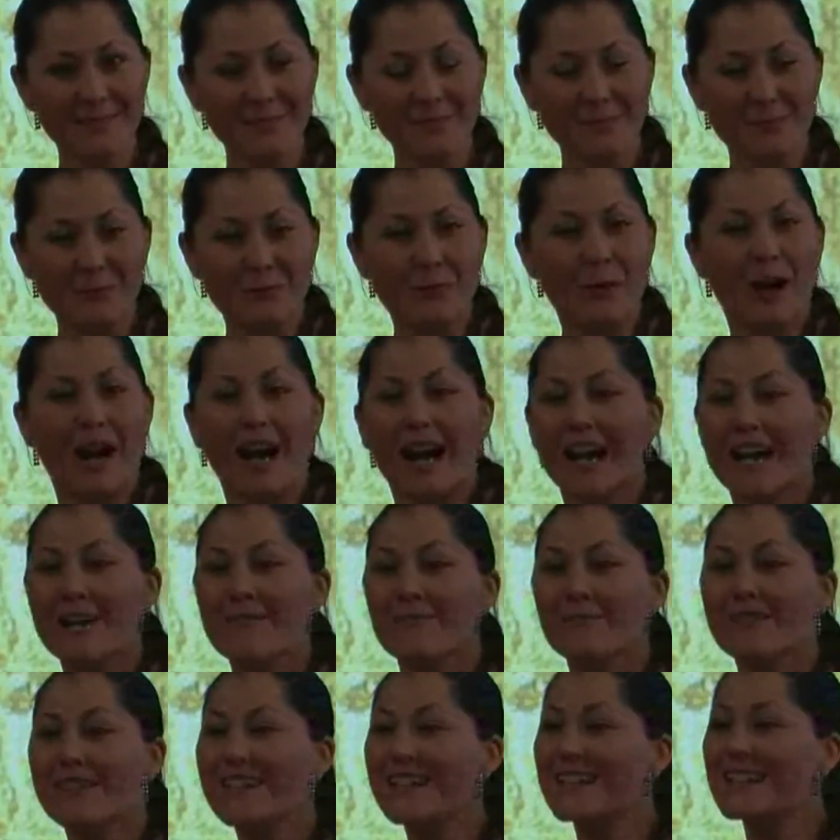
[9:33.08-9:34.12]
Why?
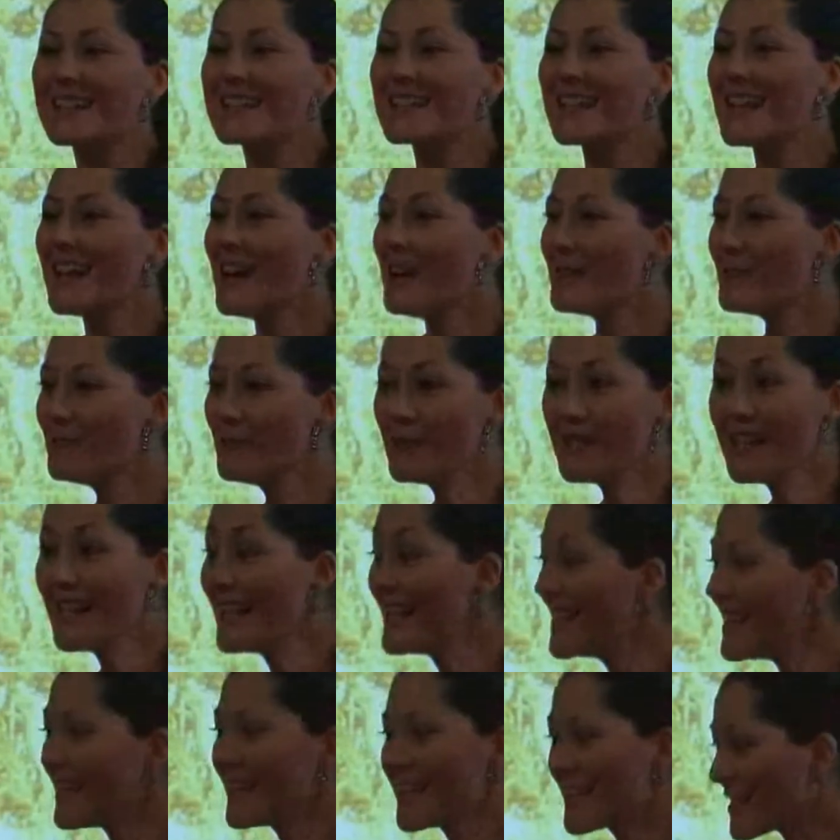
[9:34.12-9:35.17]
Because we
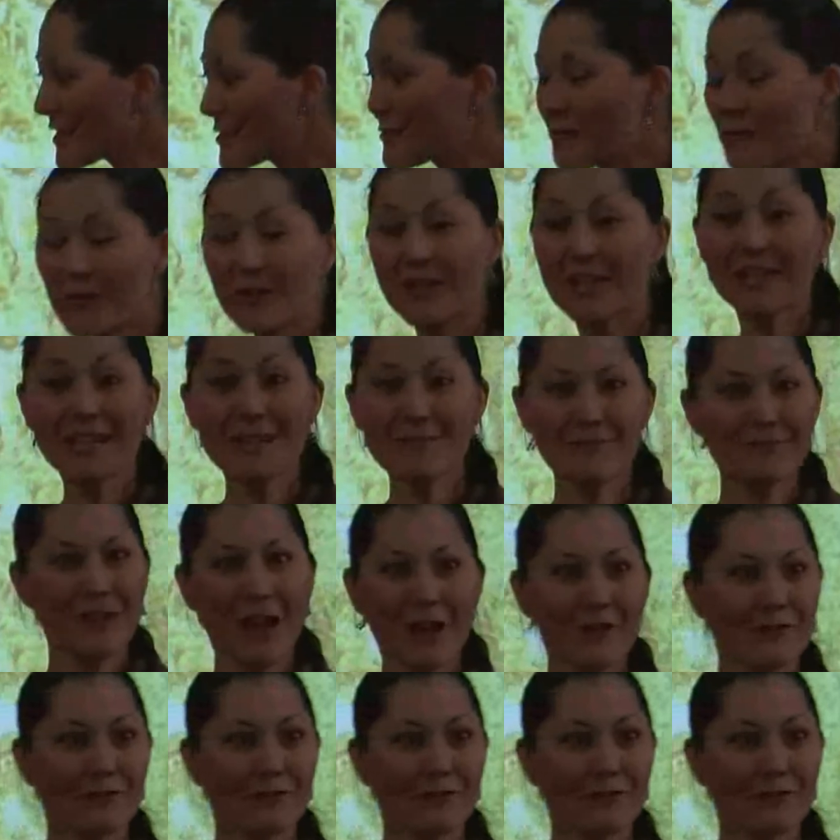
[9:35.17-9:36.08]
like talking about